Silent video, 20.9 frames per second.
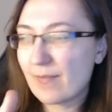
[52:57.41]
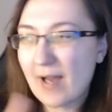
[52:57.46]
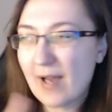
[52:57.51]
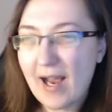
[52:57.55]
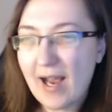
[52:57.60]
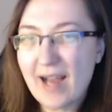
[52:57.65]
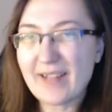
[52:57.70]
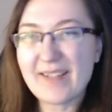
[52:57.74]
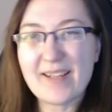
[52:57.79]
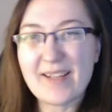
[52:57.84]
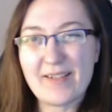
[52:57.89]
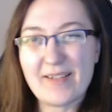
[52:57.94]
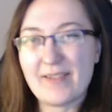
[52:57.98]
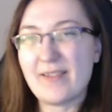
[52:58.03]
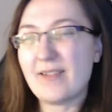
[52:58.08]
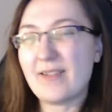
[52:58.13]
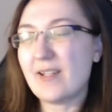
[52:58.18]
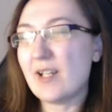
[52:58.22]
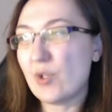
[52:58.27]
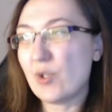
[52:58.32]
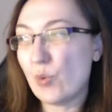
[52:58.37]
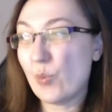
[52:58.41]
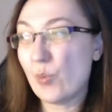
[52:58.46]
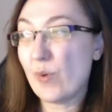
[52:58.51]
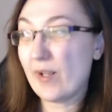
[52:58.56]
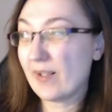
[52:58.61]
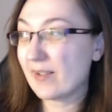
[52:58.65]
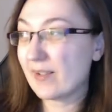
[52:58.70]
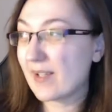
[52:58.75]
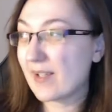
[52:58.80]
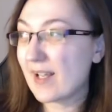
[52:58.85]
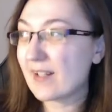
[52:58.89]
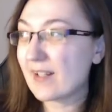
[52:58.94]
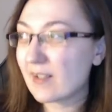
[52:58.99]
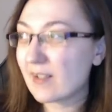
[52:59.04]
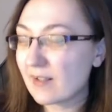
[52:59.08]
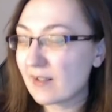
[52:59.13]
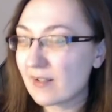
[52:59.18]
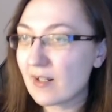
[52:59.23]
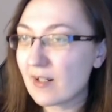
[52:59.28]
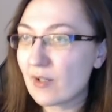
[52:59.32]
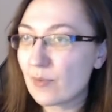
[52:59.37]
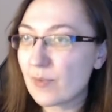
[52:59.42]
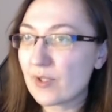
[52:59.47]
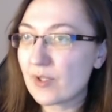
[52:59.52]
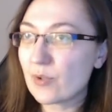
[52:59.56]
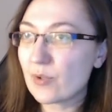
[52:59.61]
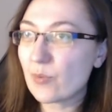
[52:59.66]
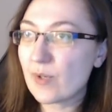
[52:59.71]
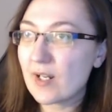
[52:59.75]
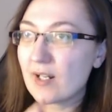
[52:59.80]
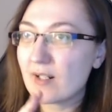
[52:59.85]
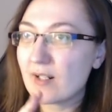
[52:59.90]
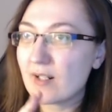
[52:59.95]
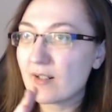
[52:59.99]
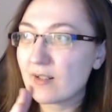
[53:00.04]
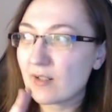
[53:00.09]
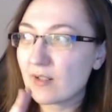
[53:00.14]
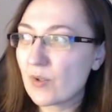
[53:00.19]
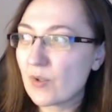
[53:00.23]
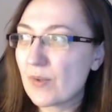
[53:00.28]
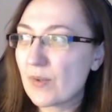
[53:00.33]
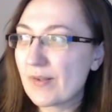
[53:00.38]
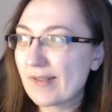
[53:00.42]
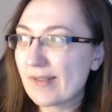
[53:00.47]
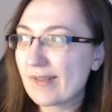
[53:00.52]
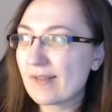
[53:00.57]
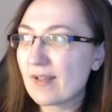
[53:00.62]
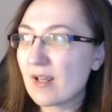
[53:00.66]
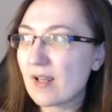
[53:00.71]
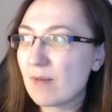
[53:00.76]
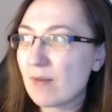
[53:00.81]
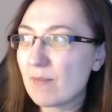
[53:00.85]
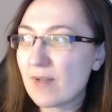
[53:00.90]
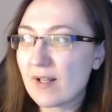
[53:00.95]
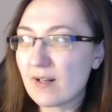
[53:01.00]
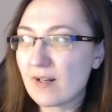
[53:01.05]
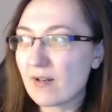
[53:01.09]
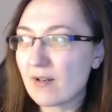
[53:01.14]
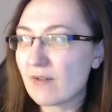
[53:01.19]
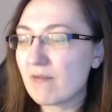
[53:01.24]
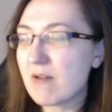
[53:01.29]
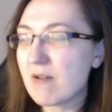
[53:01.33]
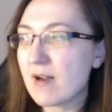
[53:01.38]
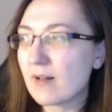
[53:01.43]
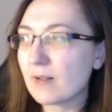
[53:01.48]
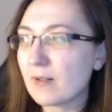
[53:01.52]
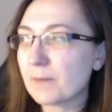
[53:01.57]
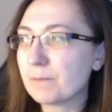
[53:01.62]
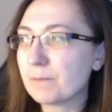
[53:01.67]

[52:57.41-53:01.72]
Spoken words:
I guess it will get clear between Kun's team and Hoeryang,